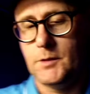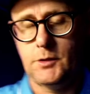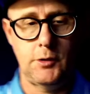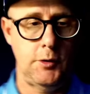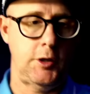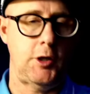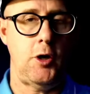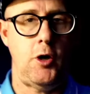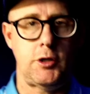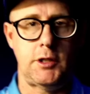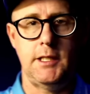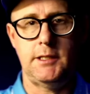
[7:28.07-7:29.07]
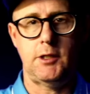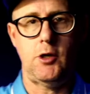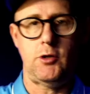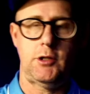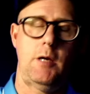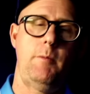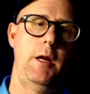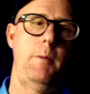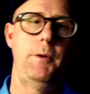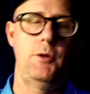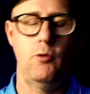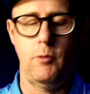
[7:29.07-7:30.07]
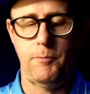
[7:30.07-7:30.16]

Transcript: So the cost, is the cost coming up in your